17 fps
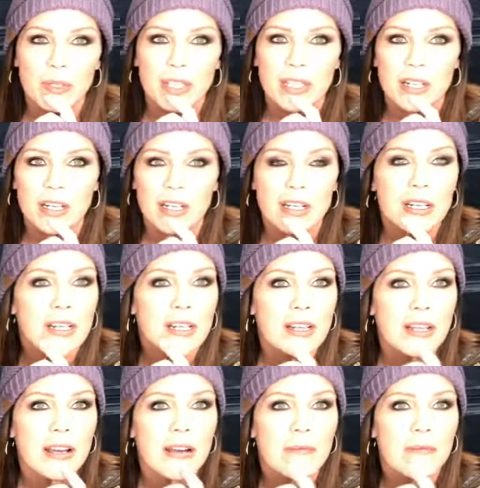went there
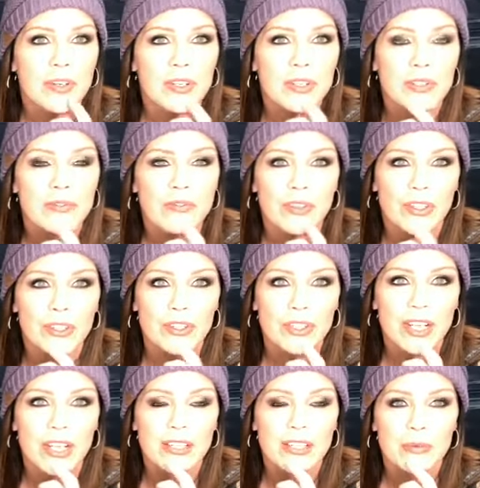for
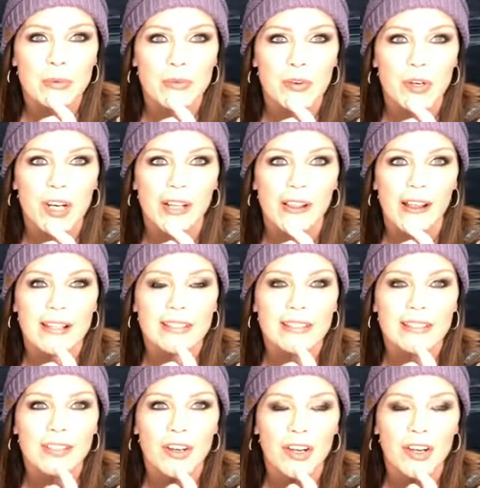drinks before our
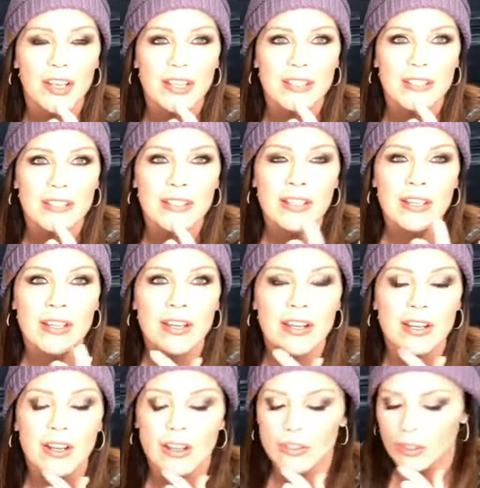class in August,
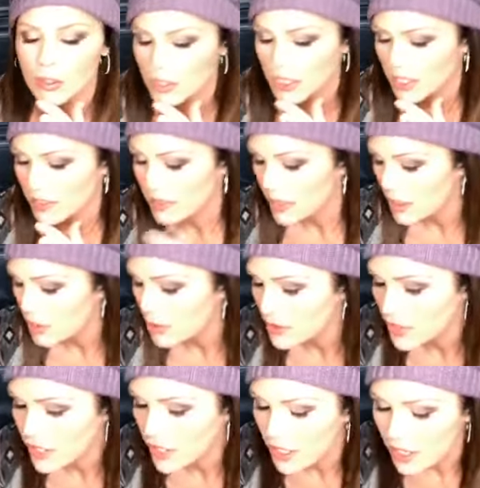called The Hotel
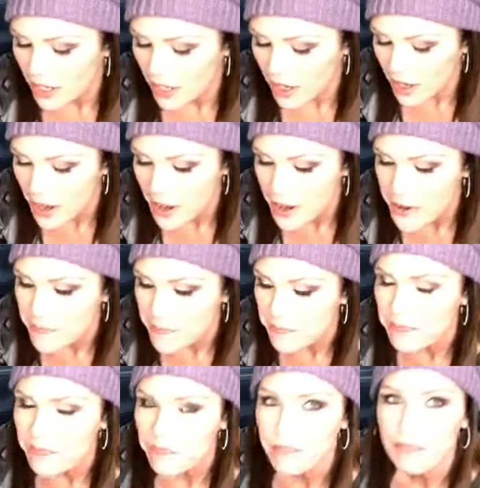Settles.
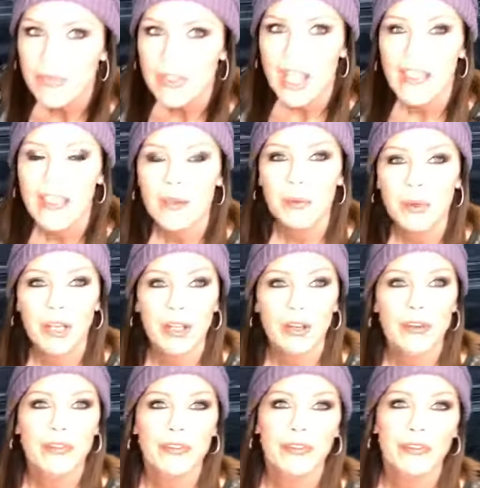I think we're
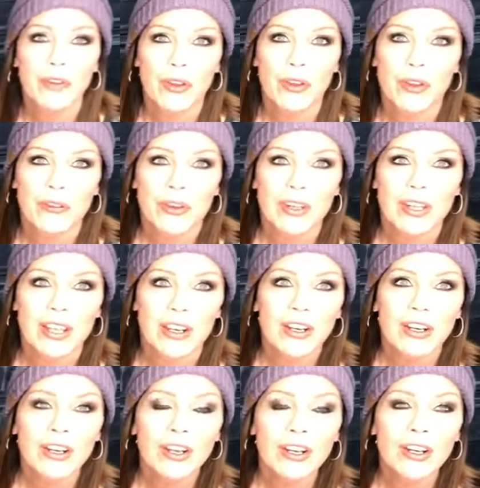gonna go there for
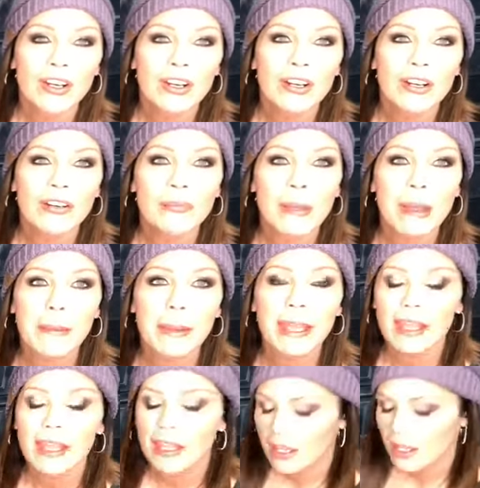dinner,
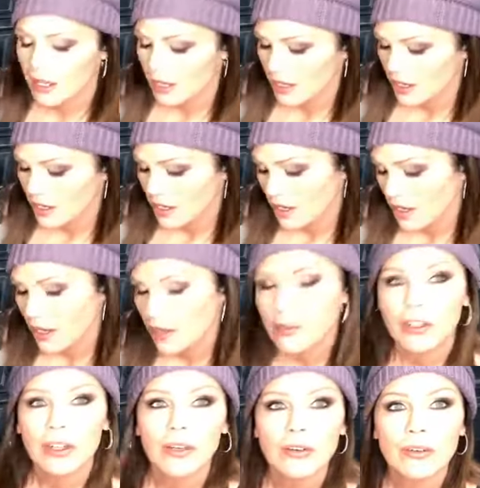maybe. I
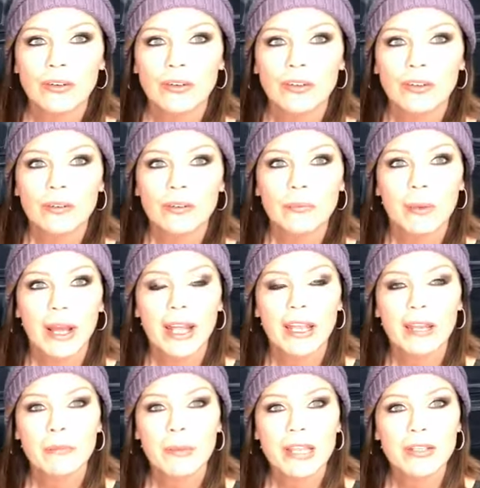don't know.
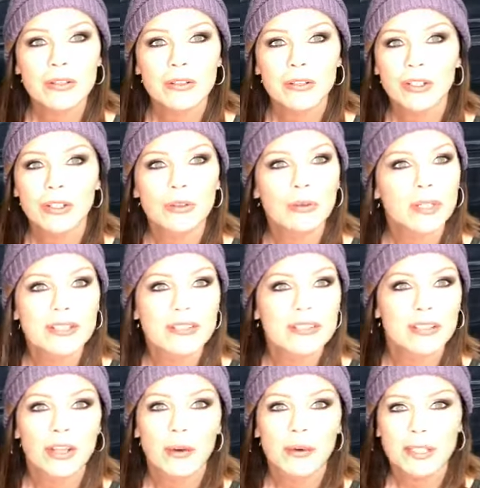My little girl wants
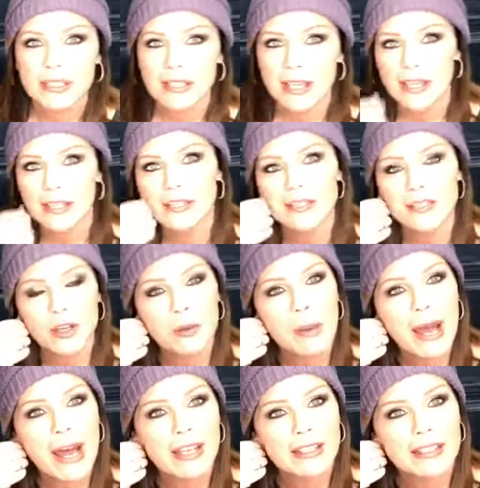to go inside so
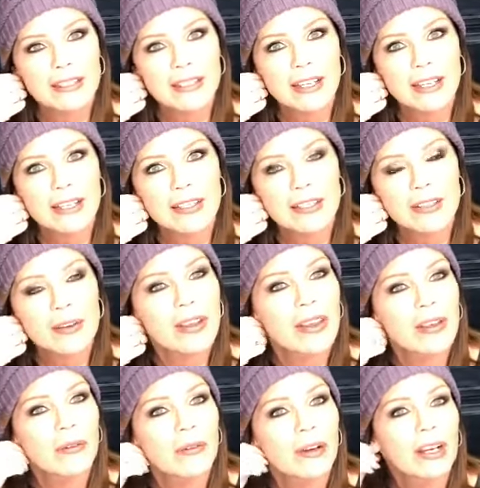bad and see it, so I
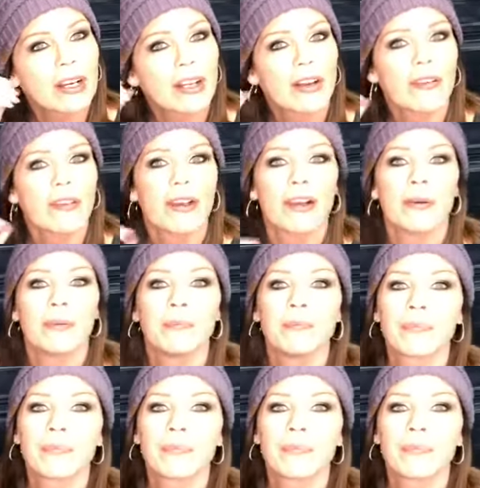think we're gonna go there.